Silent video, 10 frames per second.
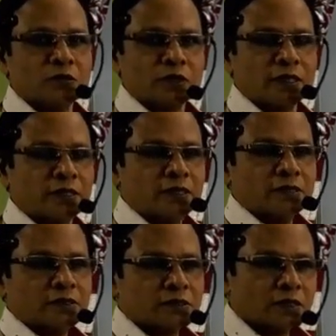Okay,
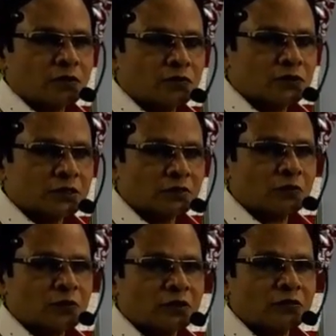so now you see that
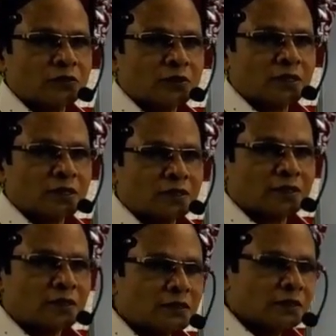the methionine and
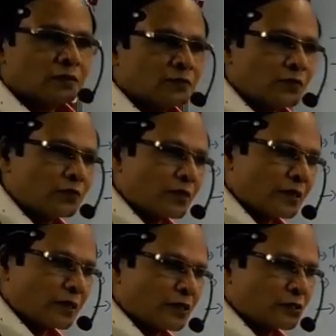alanine found
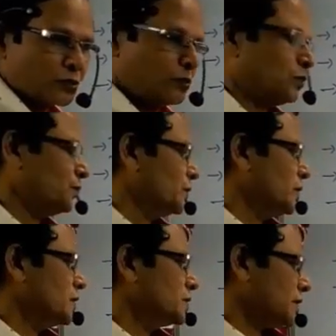attached to
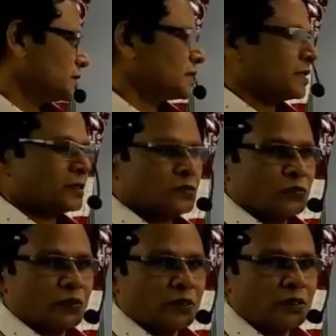just
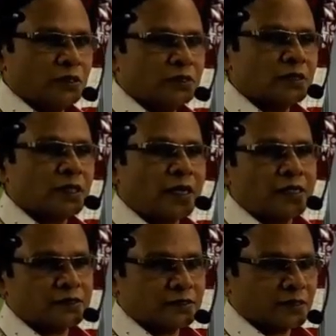actually the
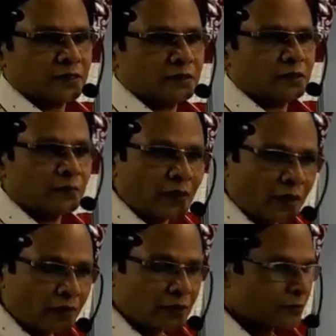A site. The
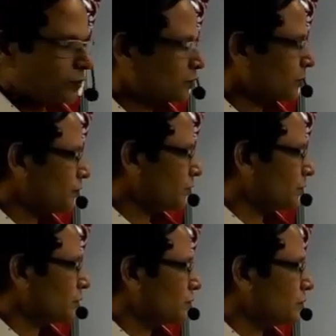bond is formed
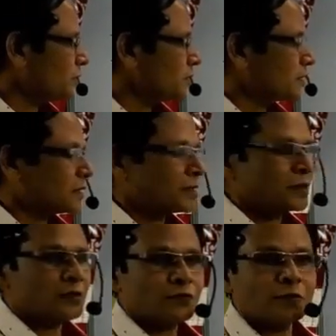between methionine and
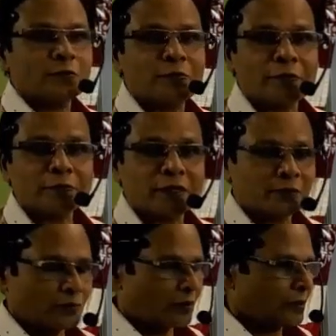alanine, they form a
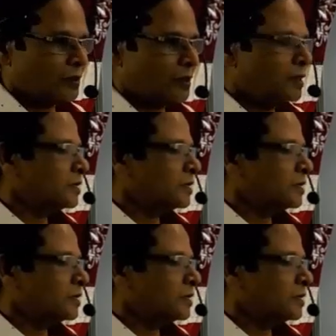peptide bond.